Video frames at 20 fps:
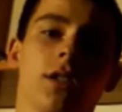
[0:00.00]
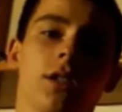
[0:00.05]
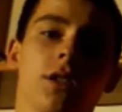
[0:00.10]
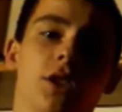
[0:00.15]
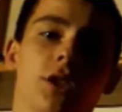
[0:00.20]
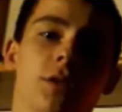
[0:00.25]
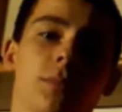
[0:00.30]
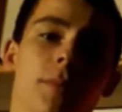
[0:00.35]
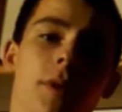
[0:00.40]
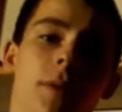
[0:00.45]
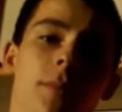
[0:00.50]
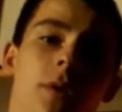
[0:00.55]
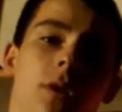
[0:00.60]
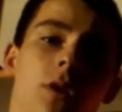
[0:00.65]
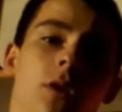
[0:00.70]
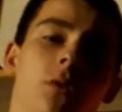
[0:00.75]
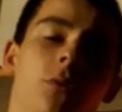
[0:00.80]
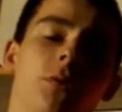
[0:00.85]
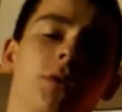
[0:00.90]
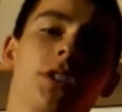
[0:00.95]
John Pepper
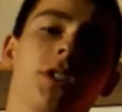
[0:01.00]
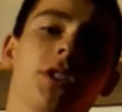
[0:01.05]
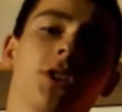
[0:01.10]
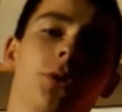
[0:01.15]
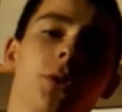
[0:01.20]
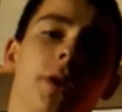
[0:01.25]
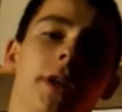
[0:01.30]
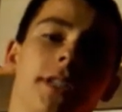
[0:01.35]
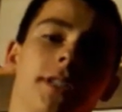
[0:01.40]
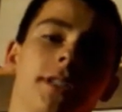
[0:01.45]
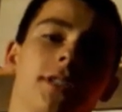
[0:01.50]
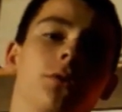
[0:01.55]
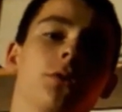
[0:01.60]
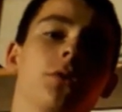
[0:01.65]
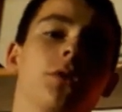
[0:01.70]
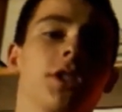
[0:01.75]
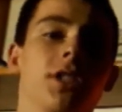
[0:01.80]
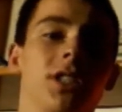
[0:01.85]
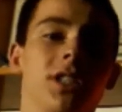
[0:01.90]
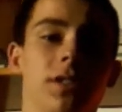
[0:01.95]
already tried to
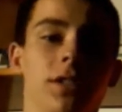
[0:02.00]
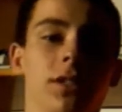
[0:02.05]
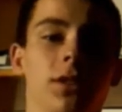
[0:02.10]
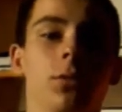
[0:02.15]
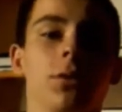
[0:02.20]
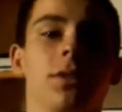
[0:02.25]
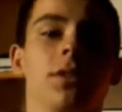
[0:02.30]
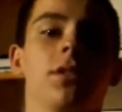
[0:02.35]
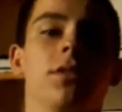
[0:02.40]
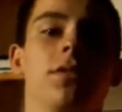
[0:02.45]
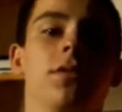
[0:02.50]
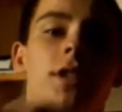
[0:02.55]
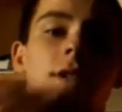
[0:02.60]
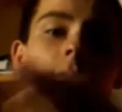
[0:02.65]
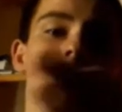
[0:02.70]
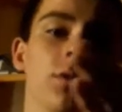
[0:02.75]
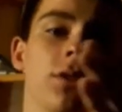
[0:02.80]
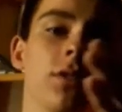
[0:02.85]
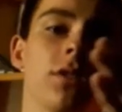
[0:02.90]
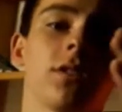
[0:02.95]
achieve it with the
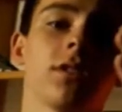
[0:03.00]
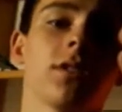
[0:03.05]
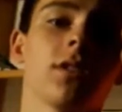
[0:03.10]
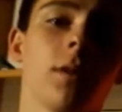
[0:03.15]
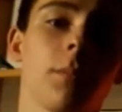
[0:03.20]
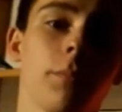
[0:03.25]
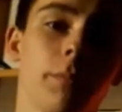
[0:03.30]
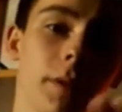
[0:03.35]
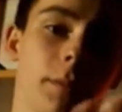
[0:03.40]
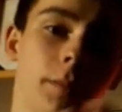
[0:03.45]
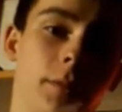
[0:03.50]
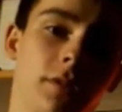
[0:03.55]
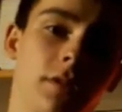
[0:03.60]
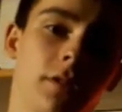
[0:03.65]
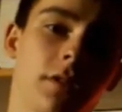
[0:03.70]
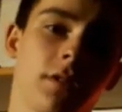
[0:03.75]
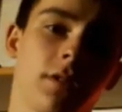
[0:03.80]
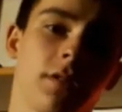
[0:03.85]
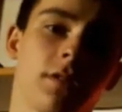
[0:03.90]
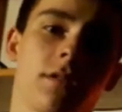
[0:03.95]
famous Pepper's
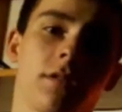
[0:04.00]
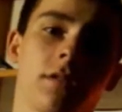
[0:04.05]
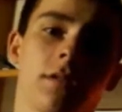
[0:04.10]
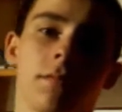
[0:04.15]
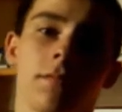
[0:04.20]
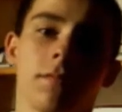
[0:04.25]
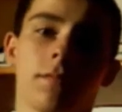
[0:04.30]
Ghost.